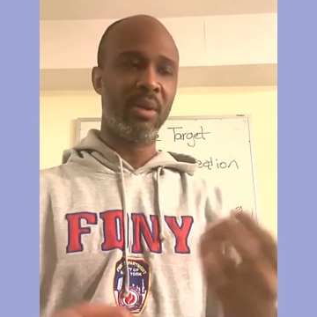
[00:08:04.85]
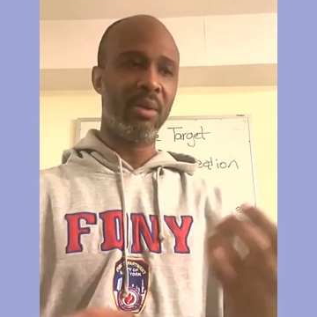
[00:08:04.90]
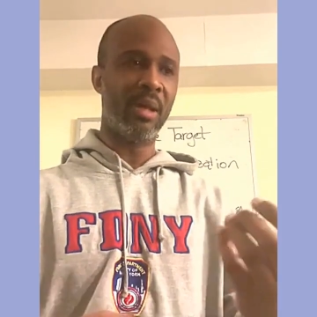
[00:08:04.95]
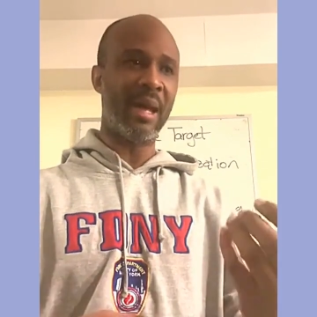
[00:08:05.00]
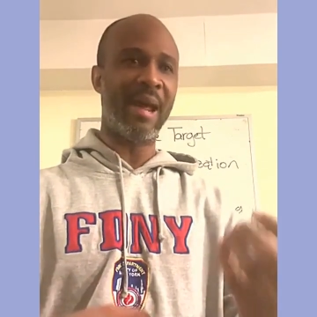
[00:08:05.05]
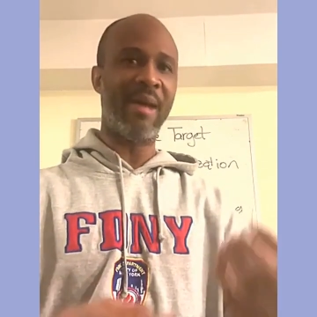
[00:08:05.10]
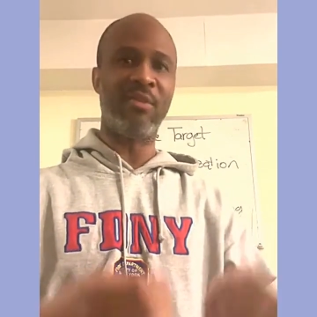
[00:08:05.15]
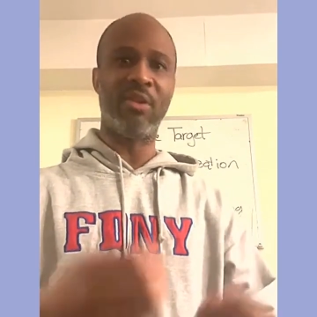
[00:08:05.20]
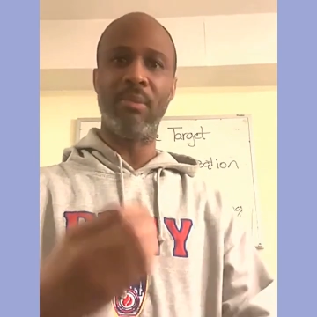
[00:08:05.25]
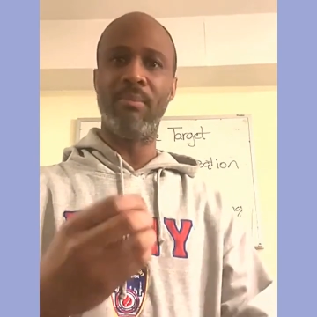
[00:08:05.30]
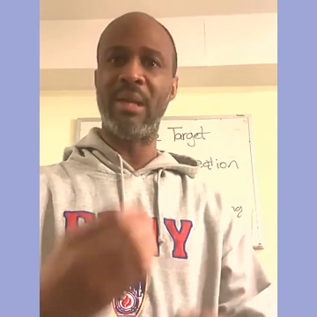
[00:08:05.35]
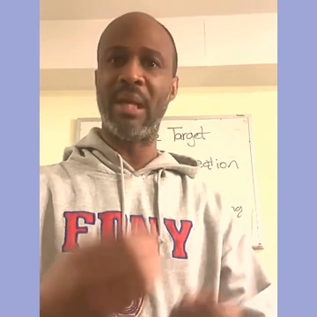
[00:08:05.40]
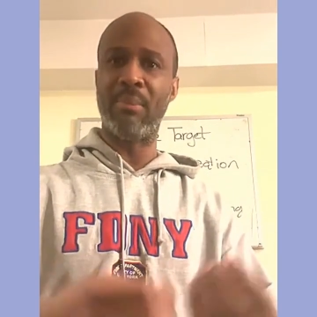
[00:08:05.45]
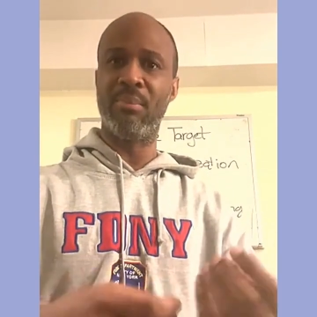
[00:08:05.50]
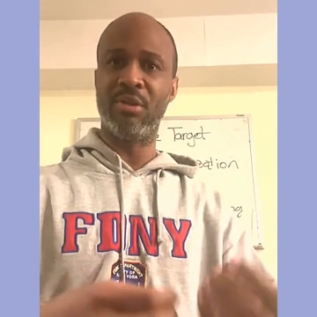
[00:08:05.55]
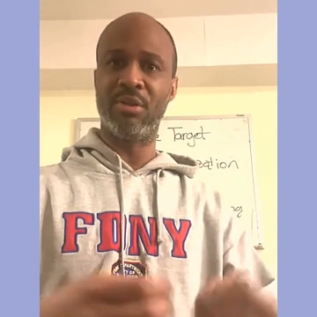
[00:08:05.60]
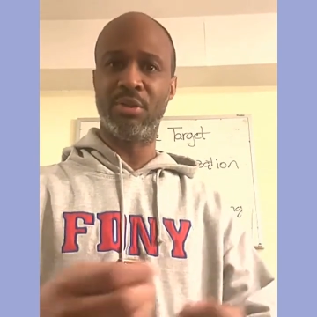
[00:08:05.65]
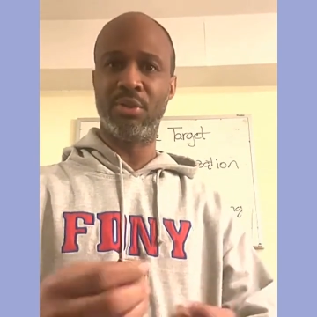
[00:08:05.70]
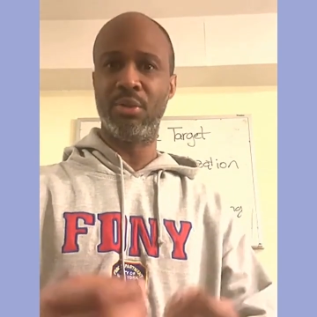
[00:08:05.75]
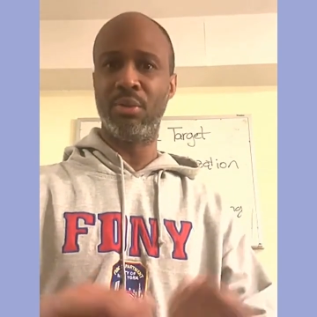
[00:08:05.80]
have to be
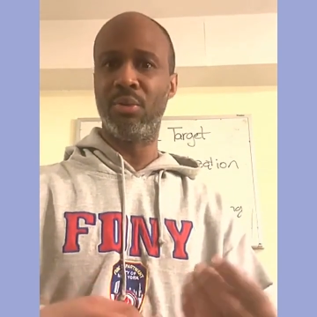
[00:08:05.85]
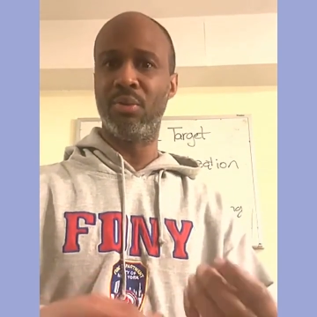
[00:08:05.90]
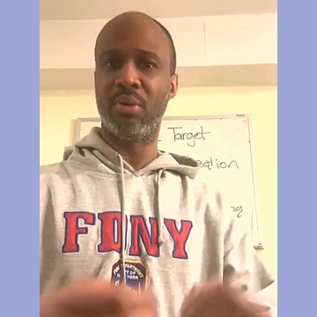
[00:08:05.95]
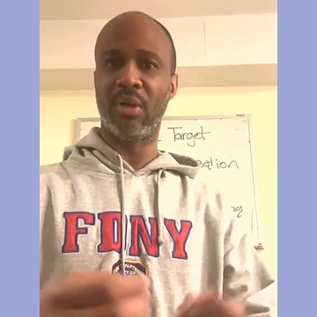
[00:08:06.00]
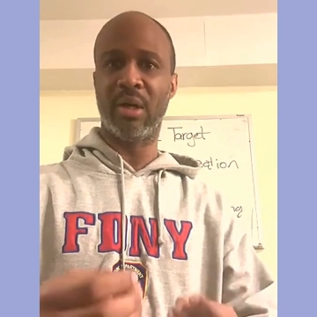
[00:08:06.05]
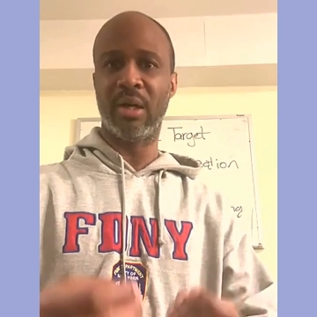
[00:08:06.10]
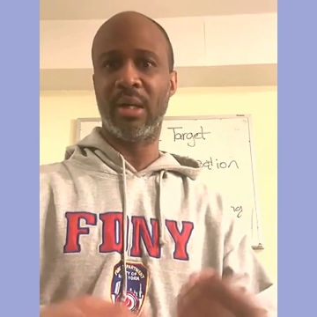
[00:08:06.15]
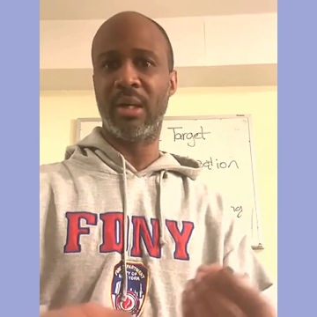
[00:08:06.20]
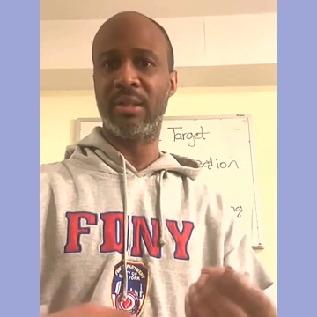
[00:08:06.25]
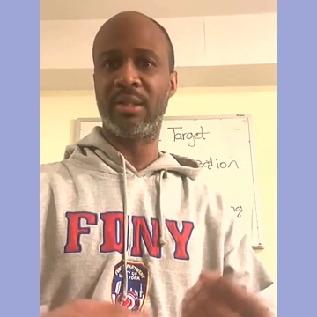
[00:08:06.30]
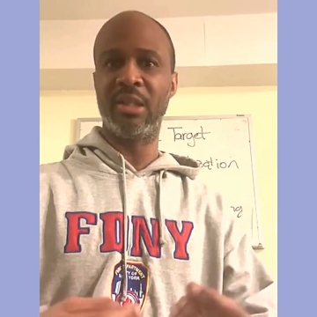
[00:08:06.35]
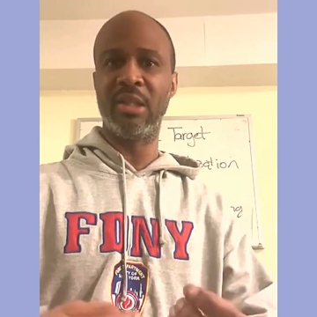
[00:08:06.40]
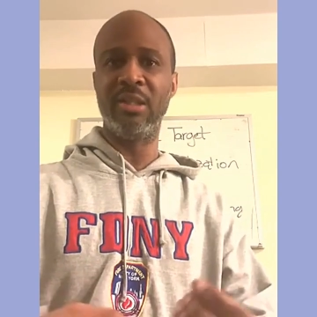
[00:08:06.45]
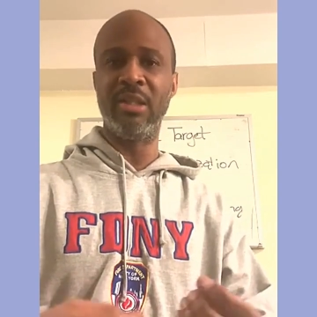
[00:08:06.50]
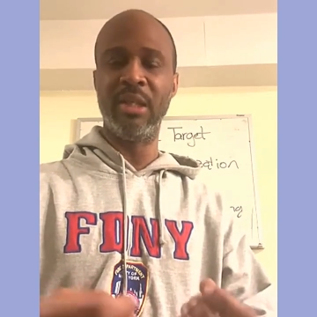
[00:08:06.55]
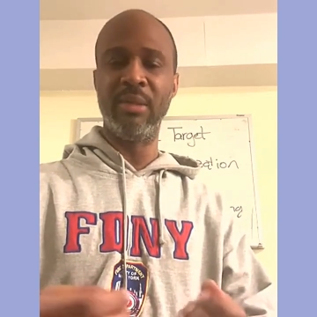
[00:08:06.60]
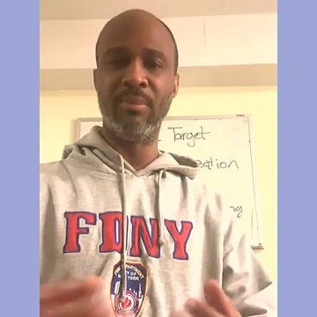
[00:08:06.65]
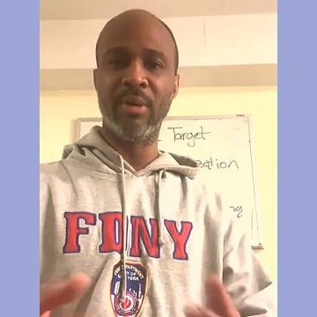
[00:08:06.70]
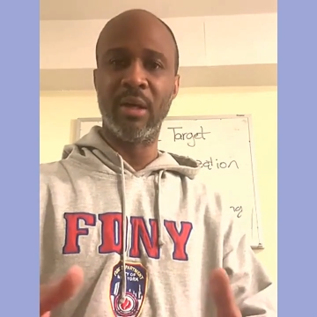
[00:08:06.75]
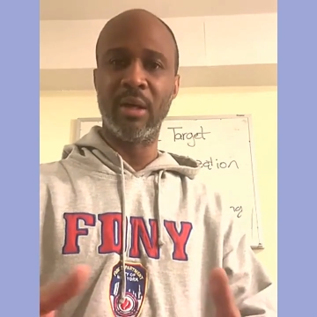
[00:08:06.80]
able to
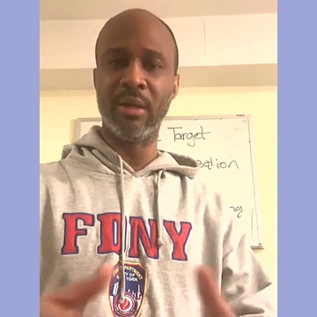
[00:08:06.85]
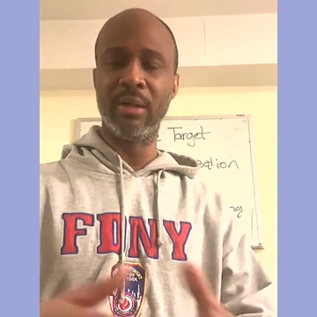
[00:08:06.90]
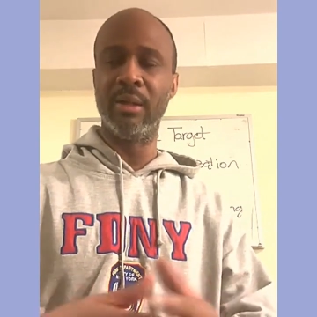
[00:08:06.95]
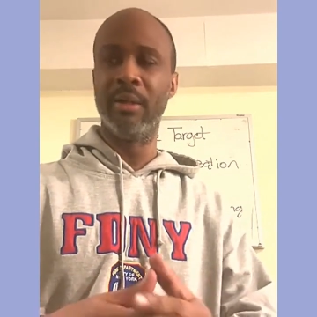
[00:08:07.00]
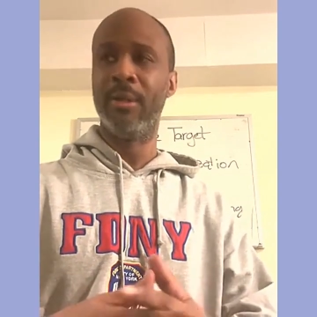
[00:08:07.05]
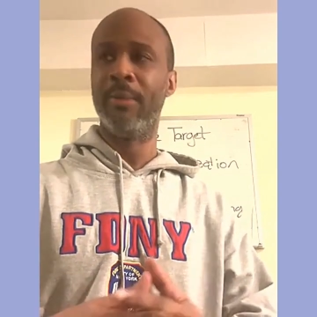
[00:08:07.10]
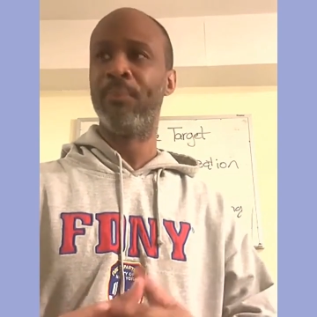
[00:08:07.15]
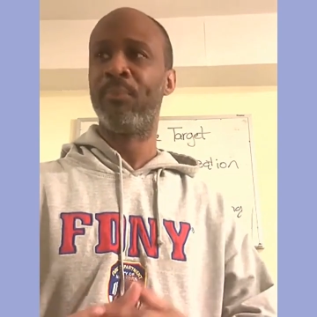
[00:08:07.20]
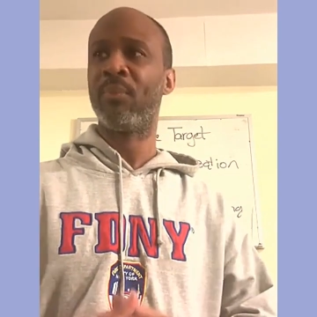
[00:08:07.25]
debug,